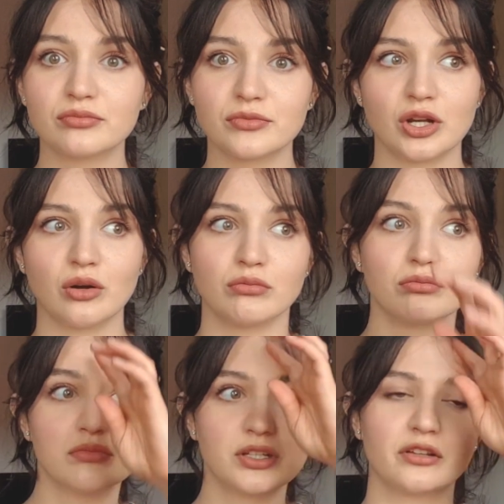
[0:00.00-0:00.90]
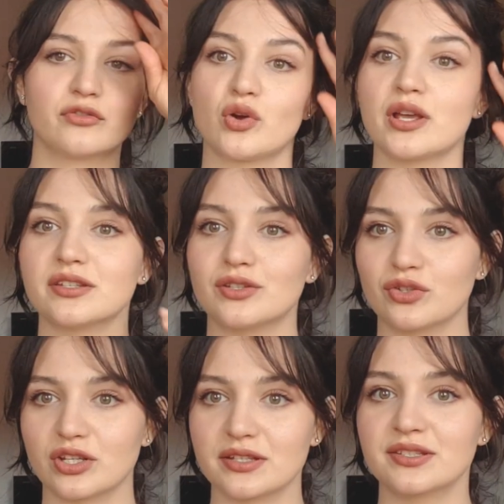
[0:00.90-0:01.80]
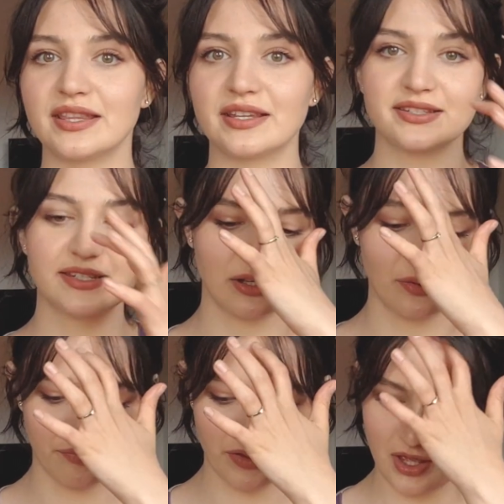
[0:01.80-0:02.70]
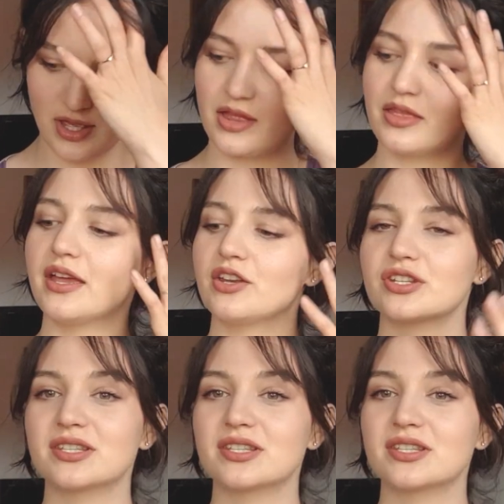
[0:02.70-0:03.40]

you know, needle of choice, it's usually stainless steel. The